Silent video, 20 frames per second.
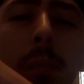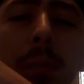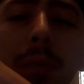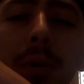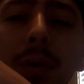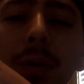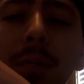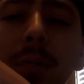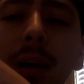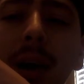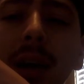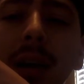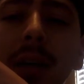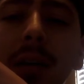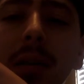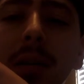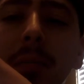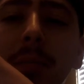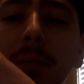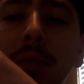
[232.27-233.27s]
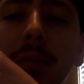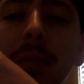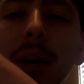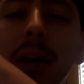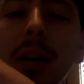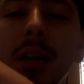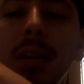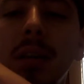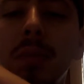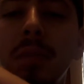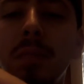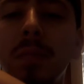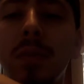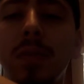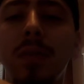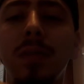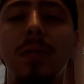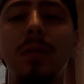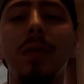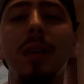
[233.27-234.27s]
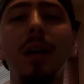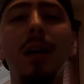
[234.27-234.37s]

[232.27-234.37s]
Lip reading: permidium, or